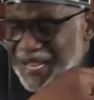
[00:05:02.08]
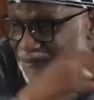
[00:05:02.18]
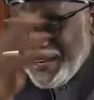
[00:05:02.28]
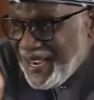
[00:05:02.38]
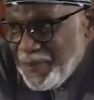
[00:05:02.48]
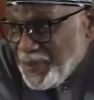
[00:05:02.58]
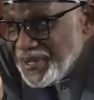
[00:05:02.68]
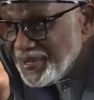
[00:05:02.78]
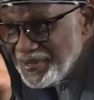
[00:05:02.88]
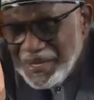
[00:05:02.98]
They are very happy.
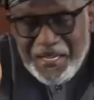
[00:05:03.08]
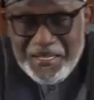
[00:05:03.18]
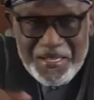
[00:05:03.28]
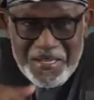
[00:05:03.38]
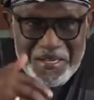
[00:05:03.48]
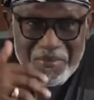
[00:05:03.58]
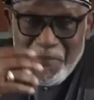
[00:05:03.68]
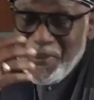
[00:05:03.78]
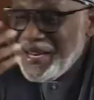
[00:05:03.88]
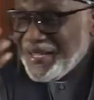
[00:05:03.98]
Well,
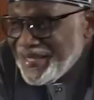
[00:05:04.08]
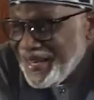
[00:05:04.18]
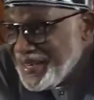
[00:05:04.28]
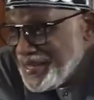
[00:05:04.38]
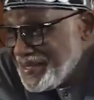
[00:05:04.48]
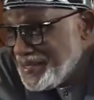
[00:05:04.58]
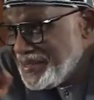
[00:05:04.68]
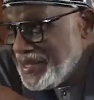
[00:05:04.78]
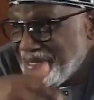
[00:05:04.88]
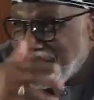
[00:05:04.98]
we pay their
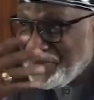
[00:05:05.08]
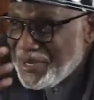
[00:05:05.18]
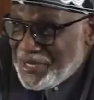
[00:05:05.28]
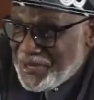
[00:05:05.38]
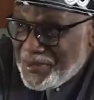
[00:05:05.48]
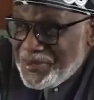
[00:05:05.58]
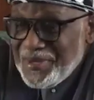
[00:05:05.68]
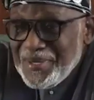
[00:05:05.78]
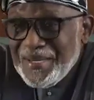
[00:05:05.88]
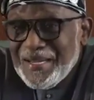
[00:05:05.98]
salaries as I went due,
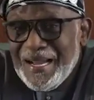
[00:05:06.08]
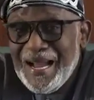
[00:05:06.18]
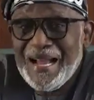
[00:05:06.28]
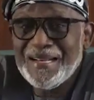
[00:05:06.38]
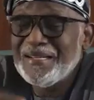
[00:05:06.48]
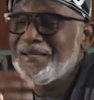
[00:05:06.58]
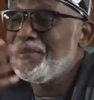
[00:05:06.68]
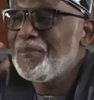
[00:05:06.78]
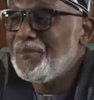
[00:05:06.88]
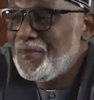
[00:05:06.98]
and
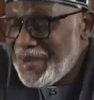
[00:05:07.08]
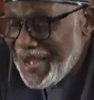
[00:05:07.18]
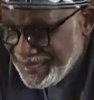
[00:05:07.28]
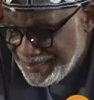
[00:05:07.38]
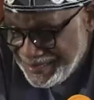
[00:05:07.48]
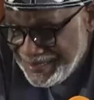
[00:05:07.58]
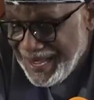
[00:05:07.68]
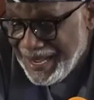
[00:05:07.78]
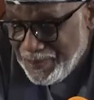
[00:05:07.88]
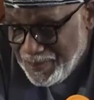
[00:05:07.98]
as
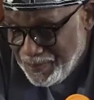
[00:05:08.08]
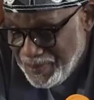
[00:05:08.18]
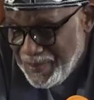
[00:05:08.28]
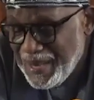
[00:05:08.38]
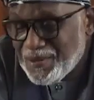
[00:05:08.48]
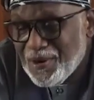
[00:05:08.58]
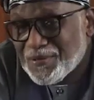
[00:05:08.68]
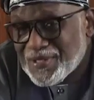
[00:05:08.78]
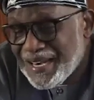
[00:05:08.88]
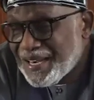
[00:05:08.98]
a payment
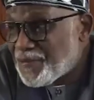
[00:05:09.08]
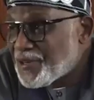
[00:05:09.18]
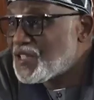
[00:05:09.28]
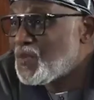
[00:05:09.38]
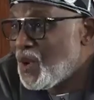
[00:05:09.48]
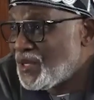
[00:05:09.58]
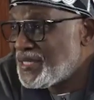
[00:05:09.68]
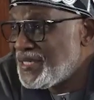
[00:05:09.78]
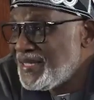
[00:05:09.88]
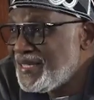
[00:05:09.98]
of salary for this
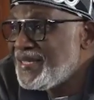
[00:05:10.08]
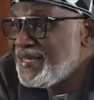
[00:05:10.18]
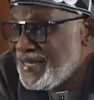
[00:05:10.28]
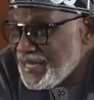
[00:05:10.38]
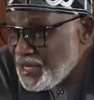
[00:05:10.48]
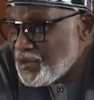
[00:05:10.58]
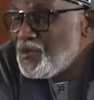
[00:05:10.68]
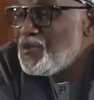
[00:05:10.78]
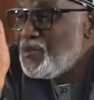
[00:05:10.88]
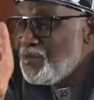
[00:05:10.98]
month, the
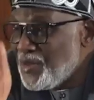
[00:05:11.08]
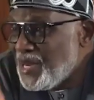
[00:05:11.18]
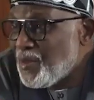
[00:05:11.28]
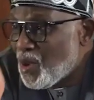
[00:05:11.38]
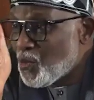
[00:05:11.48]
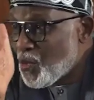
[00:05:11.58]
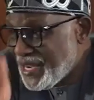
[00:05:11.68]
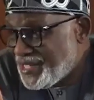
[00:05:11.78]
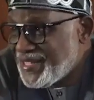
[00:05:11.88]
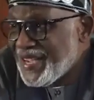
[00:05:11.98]
new minimum
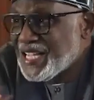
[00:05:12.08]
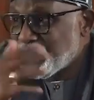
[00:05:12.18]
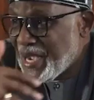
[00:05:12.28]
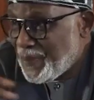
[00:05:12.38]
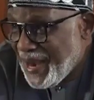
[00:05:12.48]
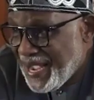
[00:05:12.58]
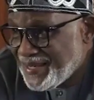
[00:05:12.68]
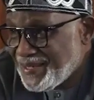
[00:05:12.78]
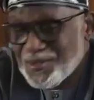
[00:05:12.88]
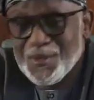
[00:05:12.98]
wage has been
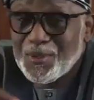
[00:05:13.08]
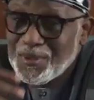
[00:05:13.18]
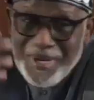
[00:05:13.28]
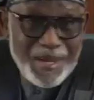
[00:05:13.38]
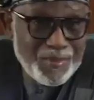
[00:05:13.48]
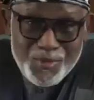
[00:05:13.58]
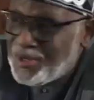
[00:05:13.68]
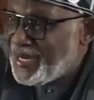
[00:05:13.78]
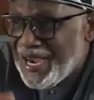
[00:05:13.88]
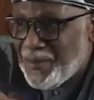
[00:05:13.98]
applied. So I'm
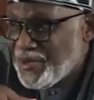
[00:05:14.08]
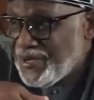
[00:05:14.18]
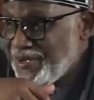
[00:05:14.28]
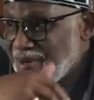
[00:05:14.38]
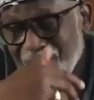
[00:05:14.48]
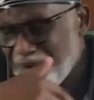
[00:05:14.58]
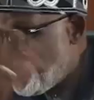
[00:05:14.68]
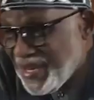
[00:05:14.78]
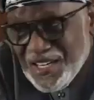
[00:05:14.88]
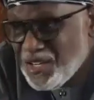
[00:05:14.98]
sure they're happy. We
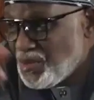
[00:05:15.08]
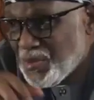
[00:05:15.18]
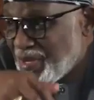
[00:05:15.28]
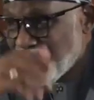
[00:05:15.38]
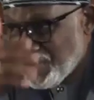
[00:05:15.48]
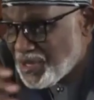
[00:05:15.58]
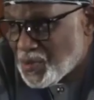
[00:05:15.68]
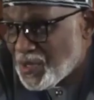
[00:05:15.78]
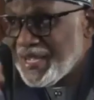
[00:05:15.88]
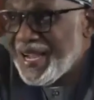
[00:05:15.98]
have paid the minimum wage for
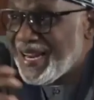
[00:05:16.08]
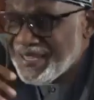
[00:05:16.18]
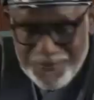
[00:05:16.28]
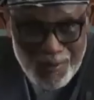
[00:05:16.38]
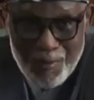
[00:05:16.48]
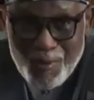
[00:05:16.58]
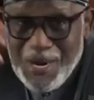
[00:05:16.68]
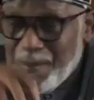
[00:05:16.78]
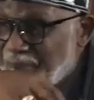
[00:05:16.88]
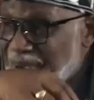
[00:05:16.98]
this one, and for we can